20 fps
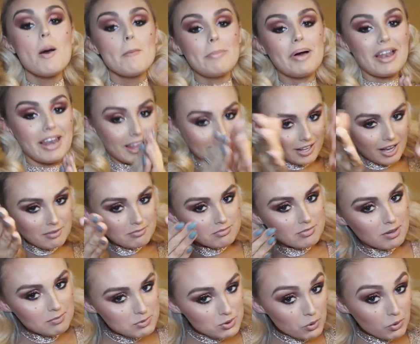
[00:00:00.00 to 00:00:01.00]
but like I'm,
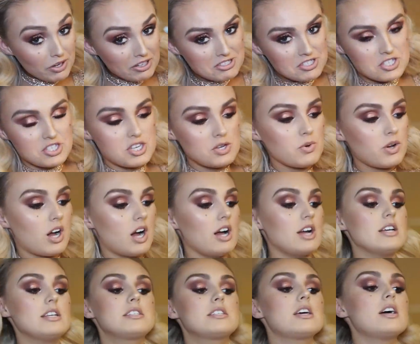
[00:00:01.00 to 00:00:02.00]
I'm talking to yeah, you, you
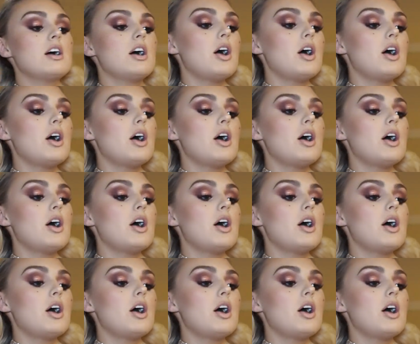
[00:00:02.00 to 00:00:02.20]
guys.